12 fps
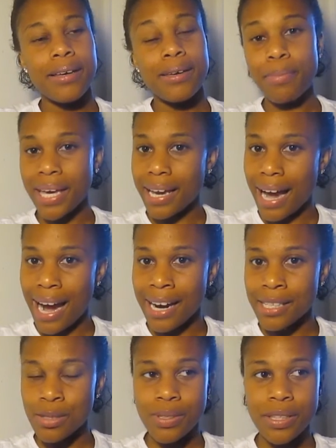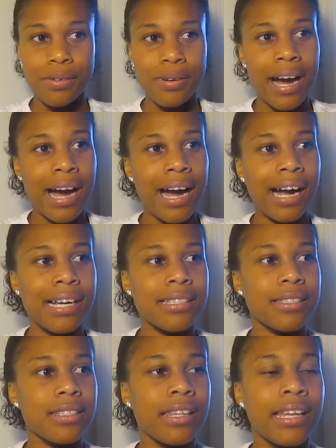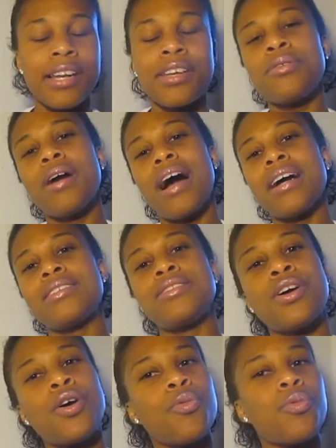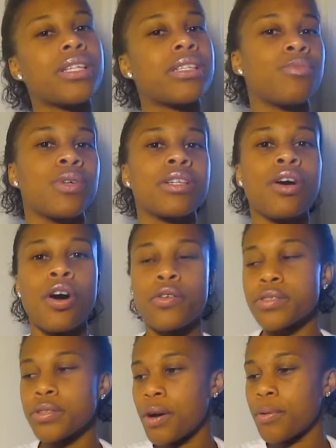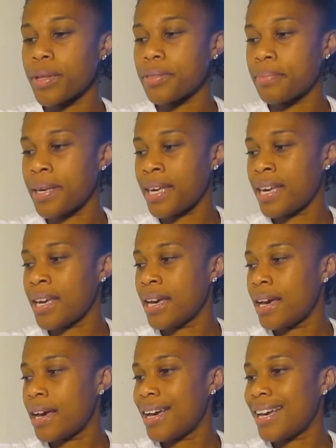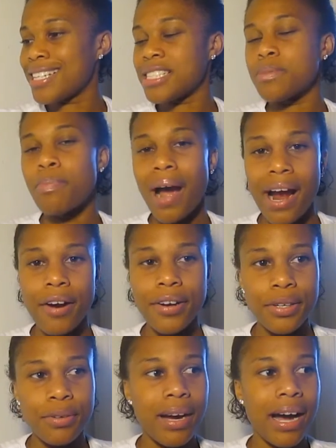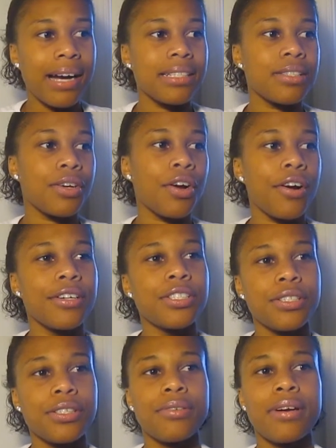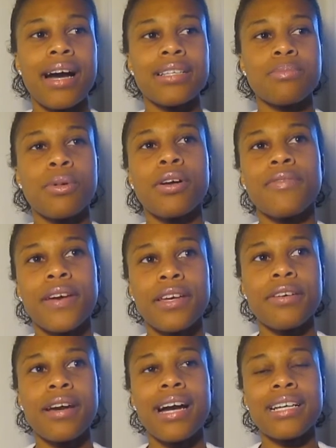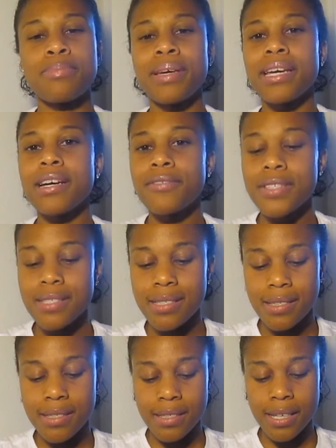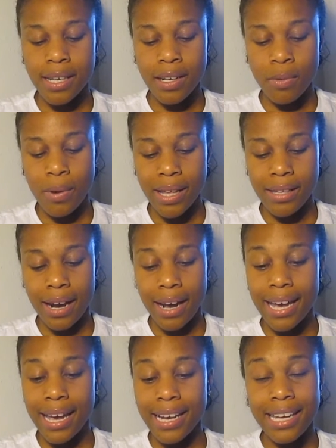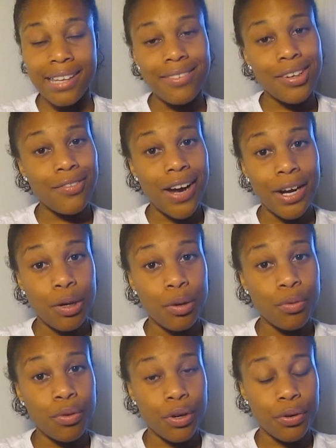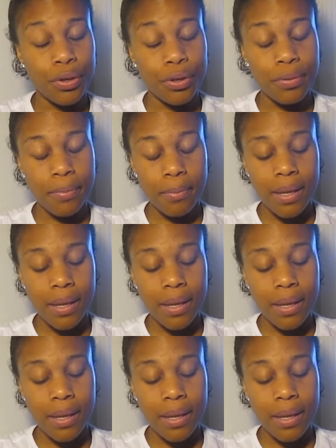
being honest with you guys, letting you guys know what goes on with me, inspiring you guys, encouraging you guys, motivating you guys, being of assistance any way that I can, even if I don't know you.